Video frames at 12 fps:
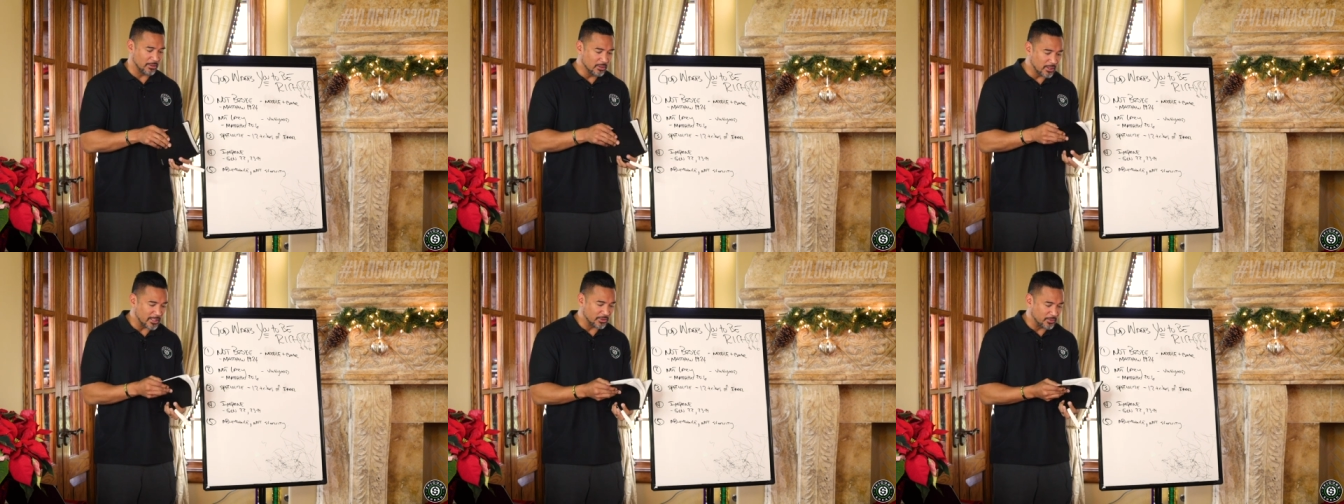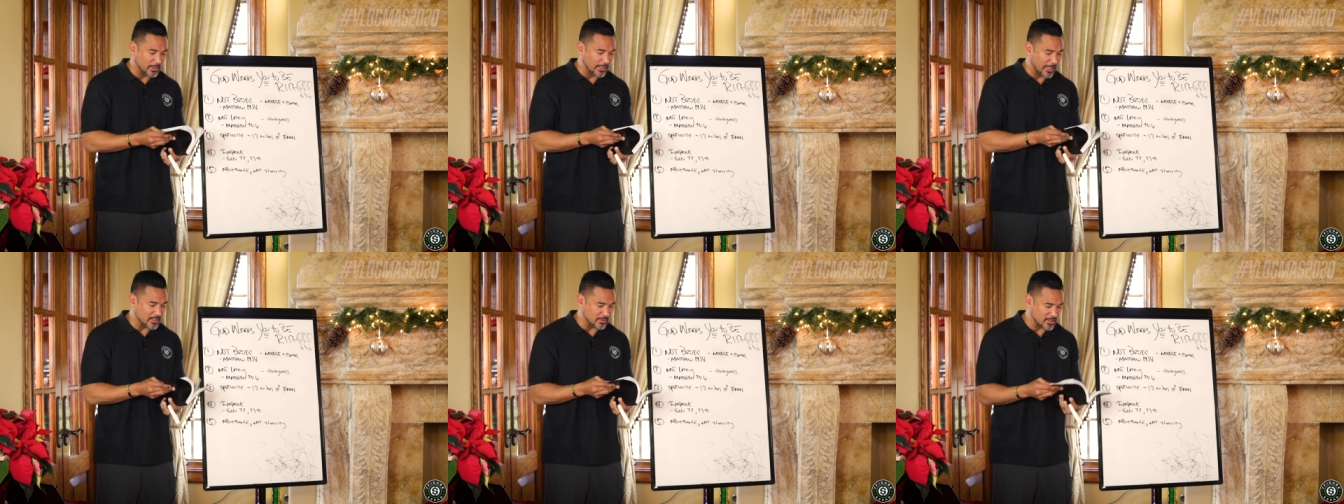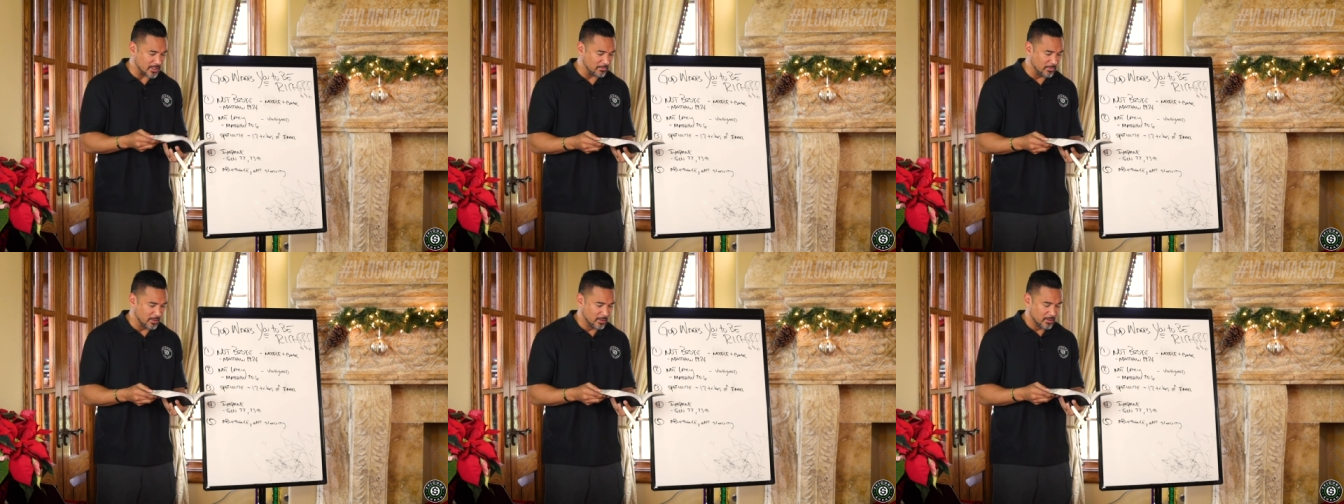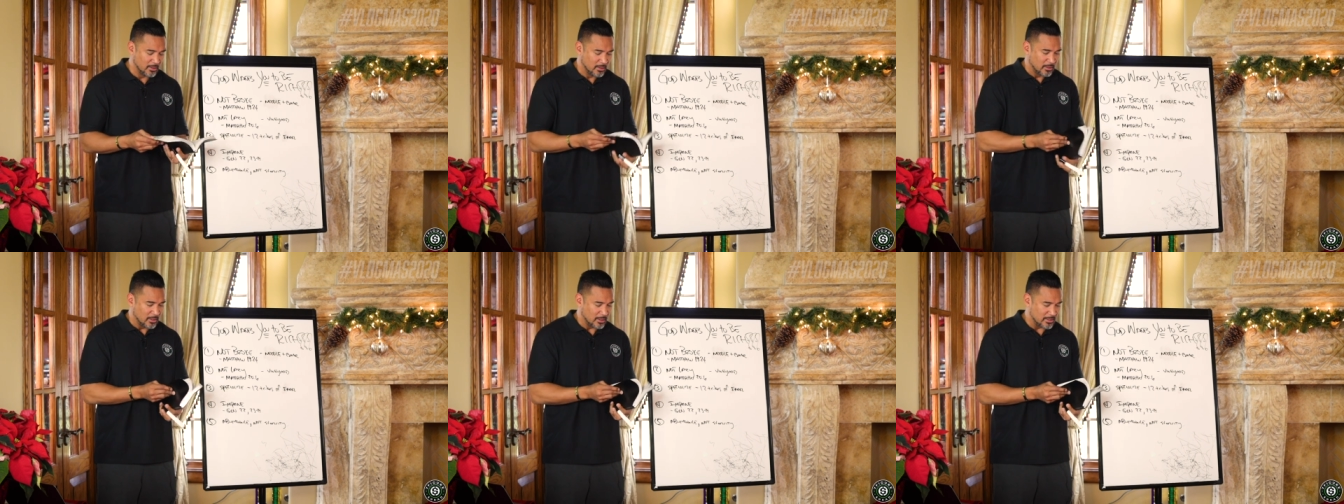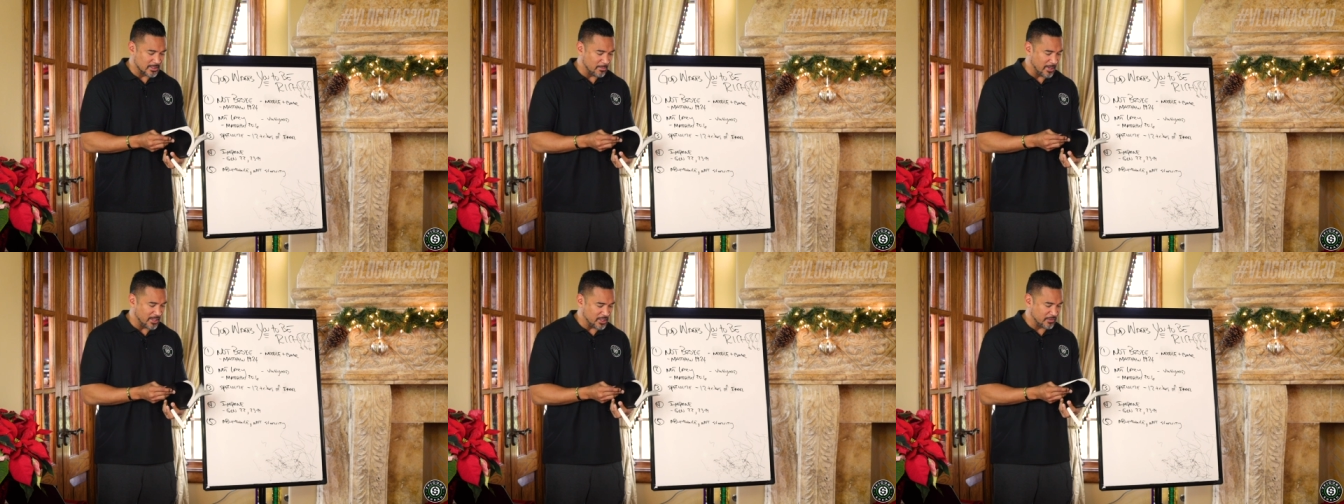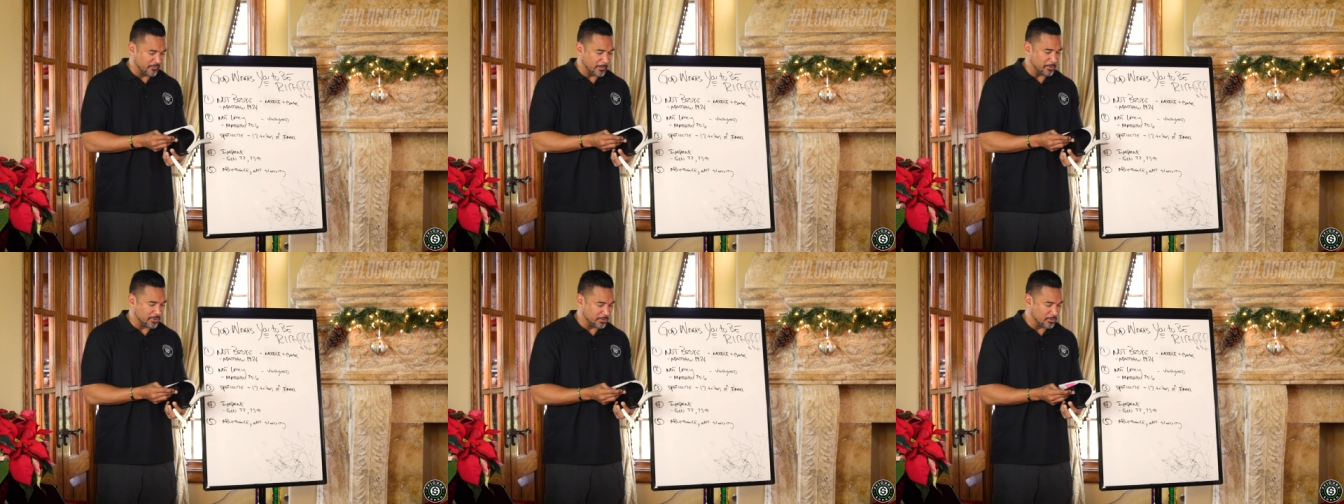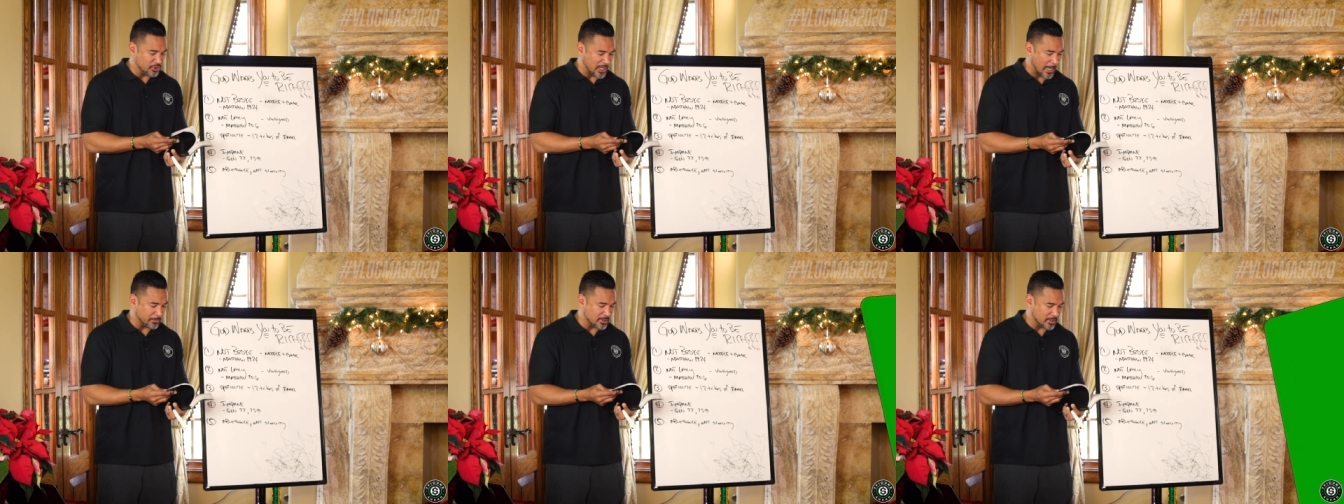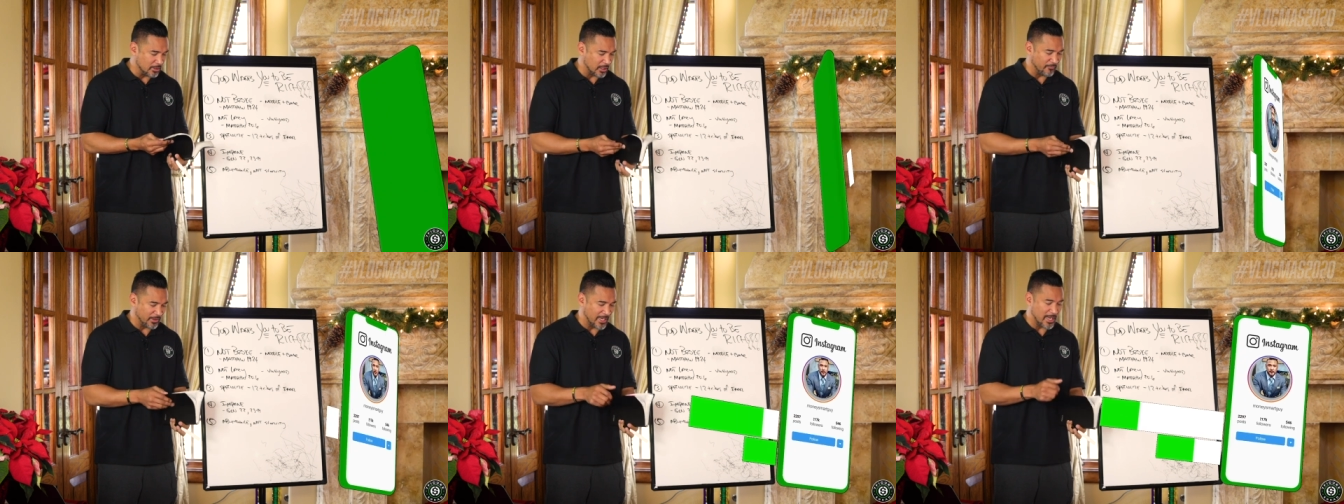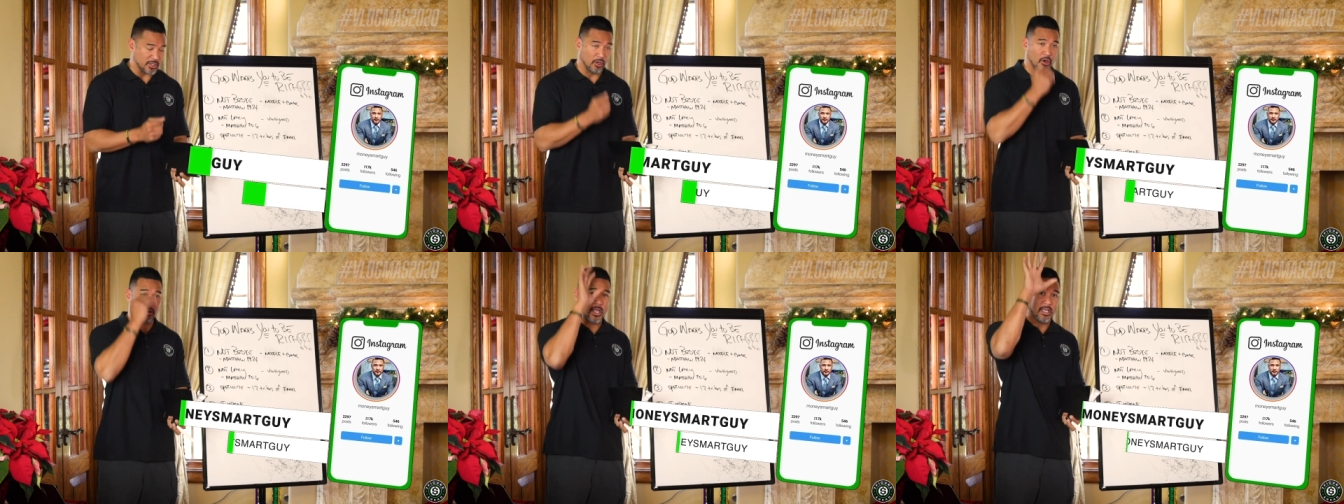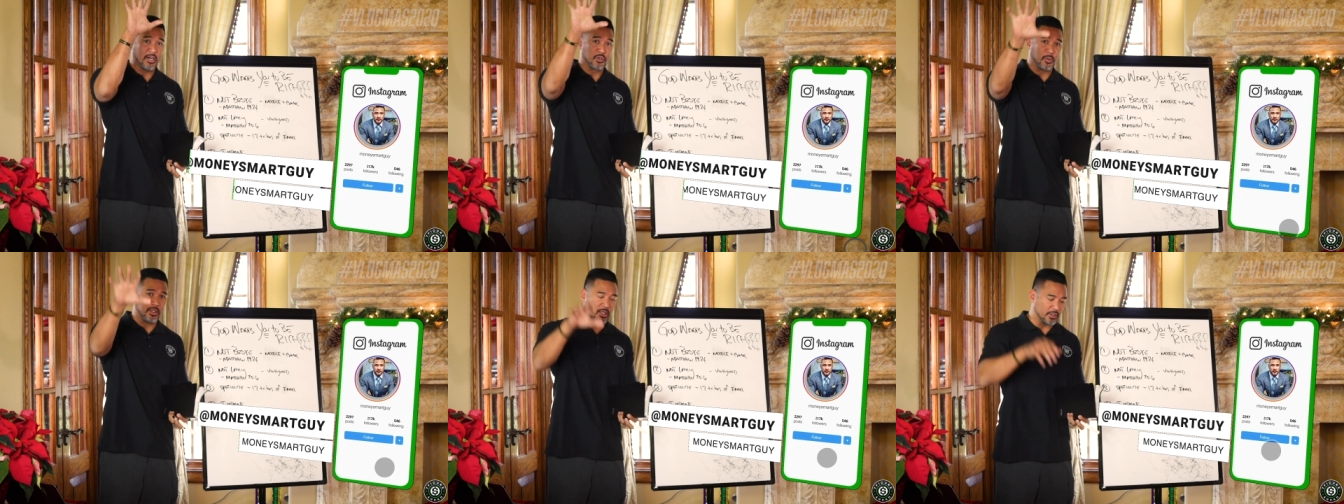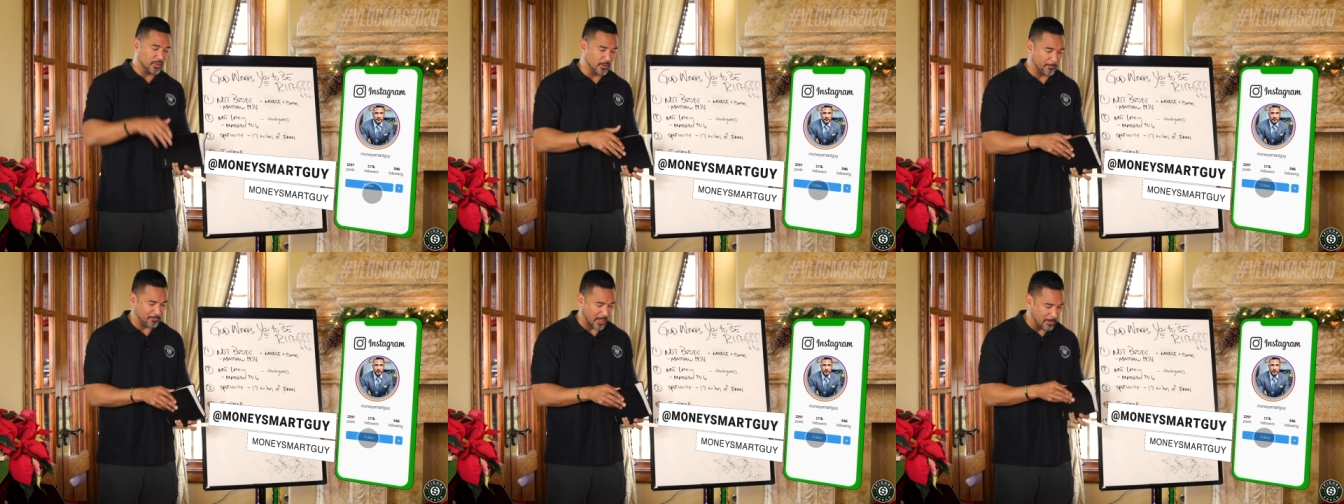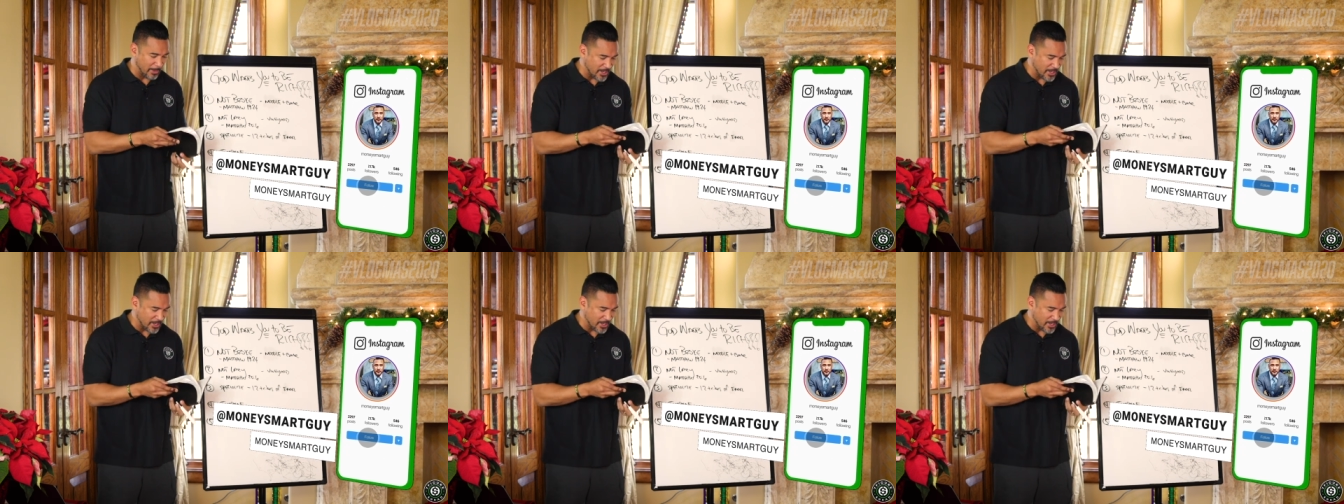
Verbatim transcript: I don't look at it through the lens of some uh, somebody just flipping through chapters and looking for God to say, okay, here's what we need to do.